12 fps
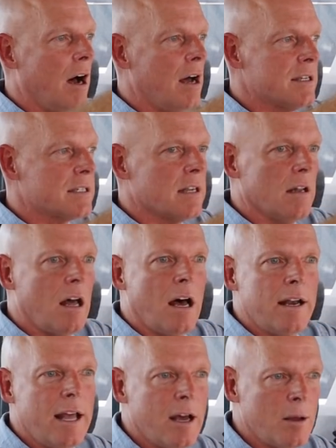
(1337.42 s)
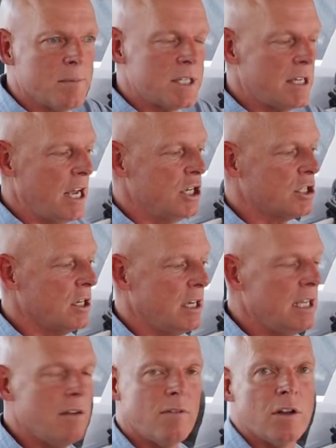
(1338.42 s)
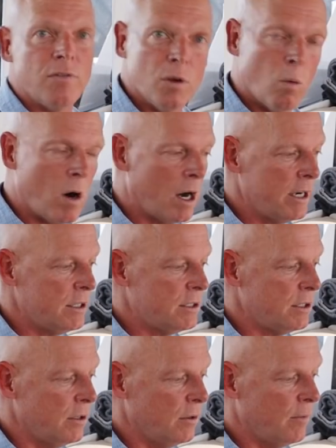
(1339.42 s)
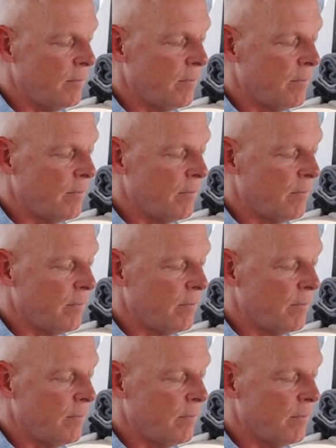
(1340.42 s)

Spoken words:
salon helm station even if you wanted to.